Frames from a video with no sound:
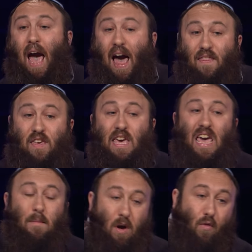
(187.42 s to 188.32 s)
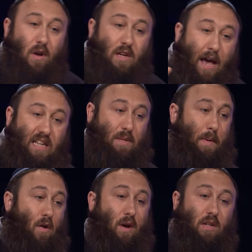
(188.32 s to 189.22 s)
and the immigrant
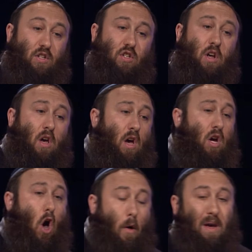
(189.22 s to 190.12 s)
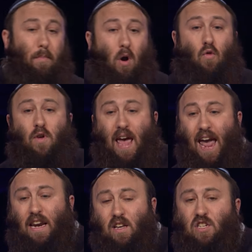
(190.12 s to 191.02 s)
experience, comic book
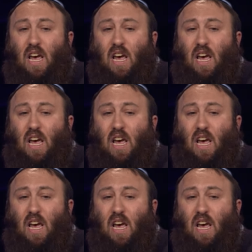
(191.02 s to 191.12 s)
creators